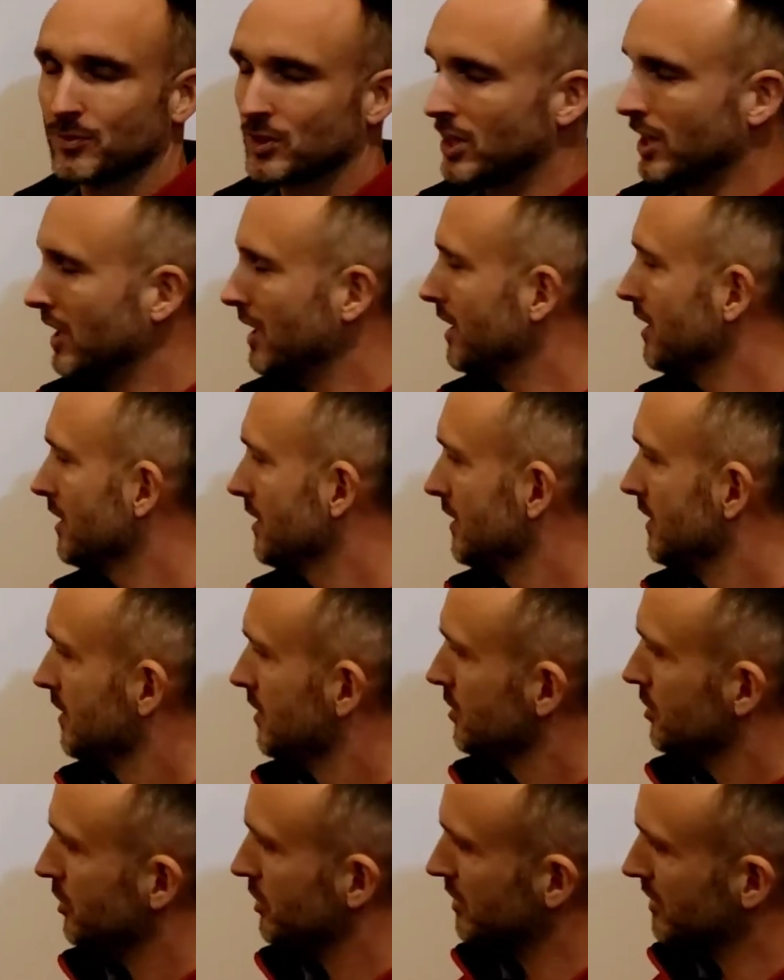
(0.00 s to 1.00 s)
Okay?
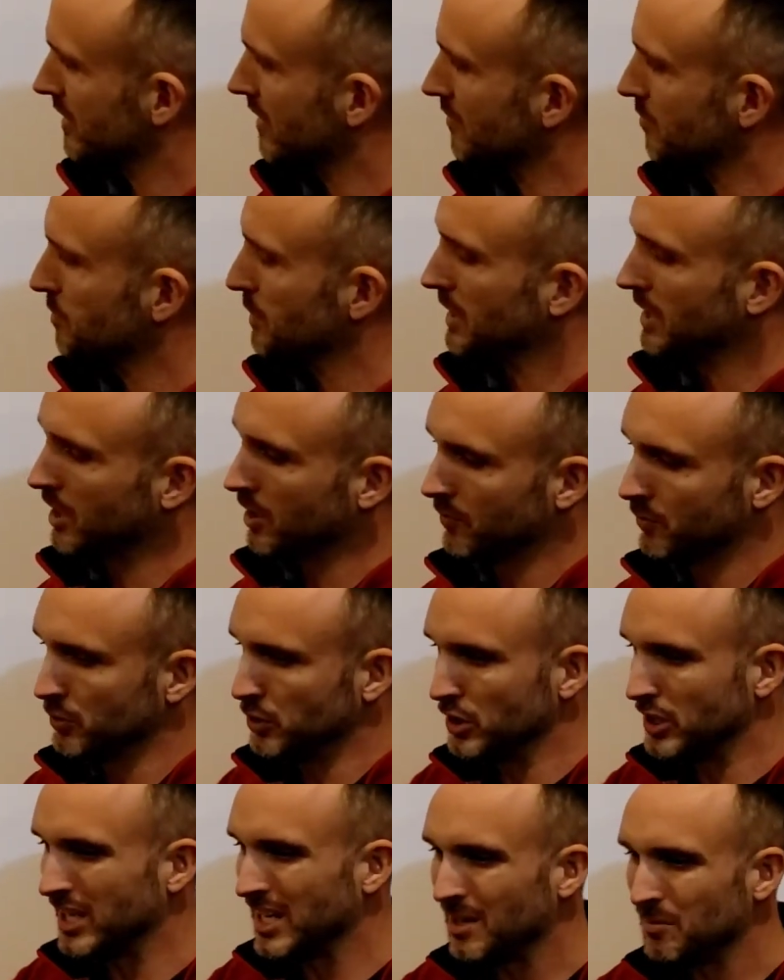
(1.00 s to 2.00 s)
So you just have to be careful.
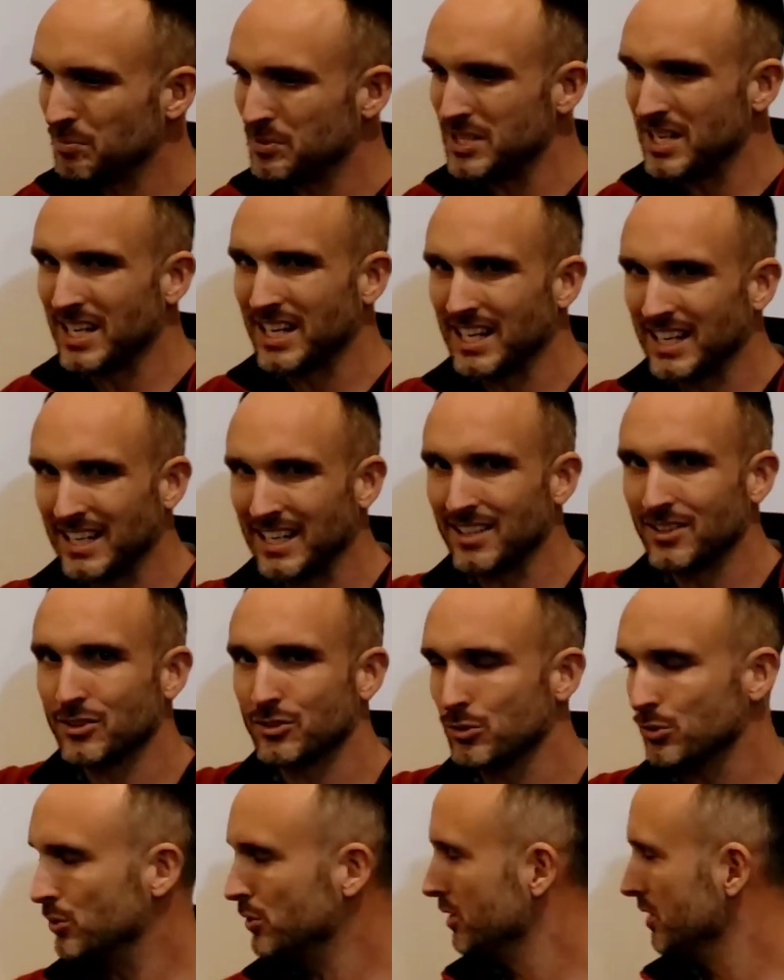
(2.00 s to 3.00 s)
You keep digging in
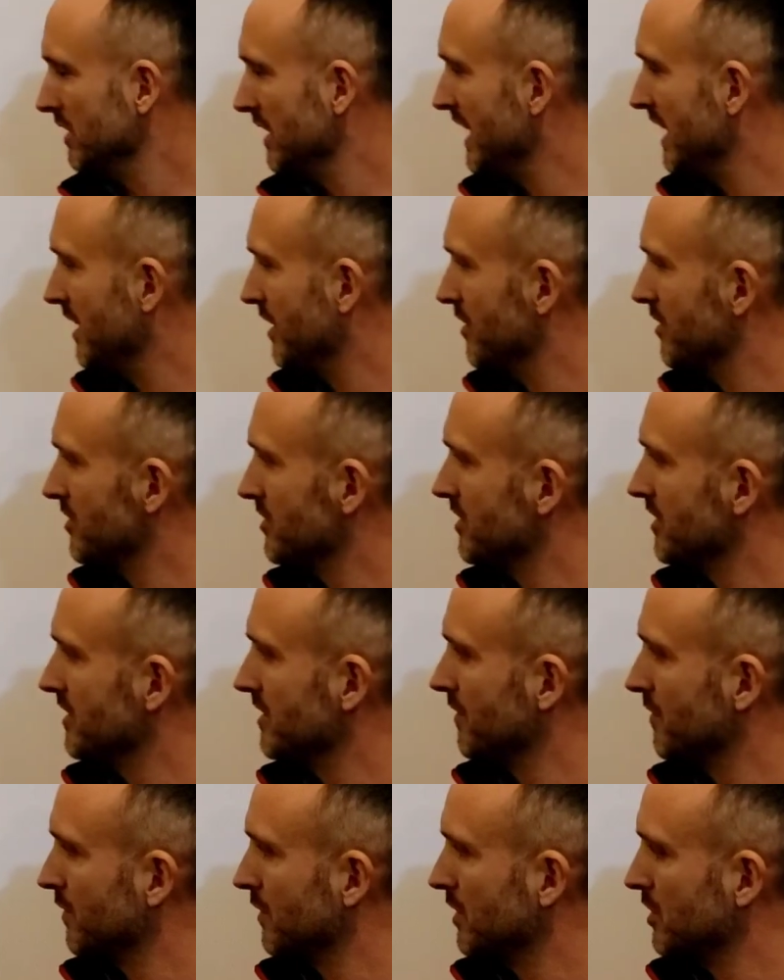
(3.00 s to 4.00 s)
through the layers and
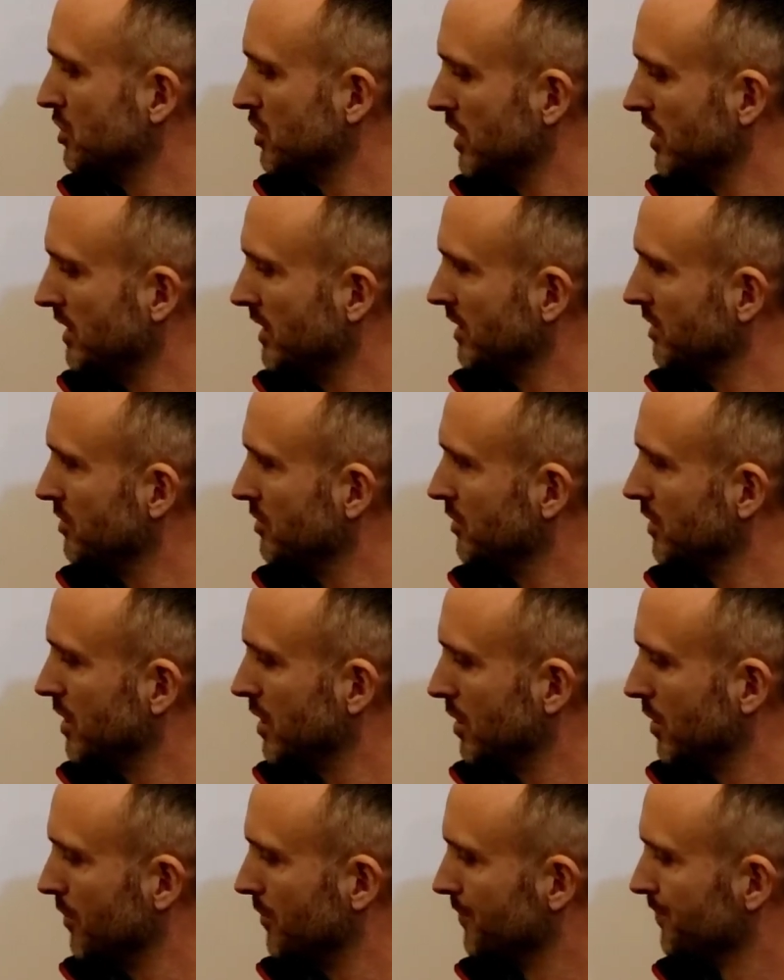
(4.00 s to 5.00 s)
differentiating as you
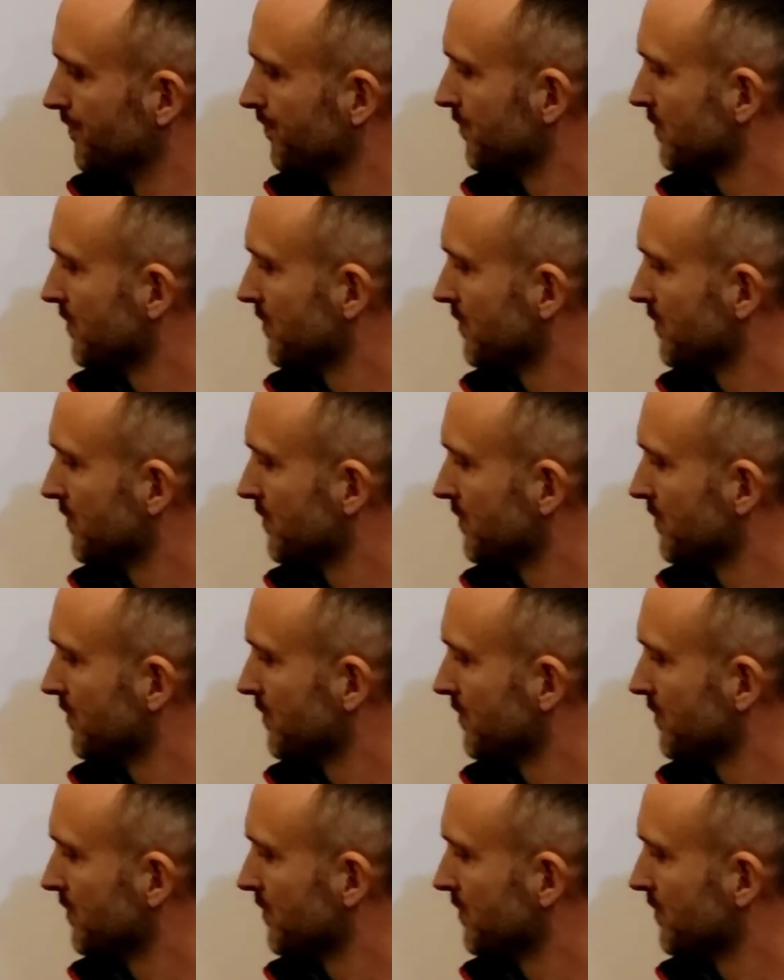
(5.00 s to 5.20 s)
go.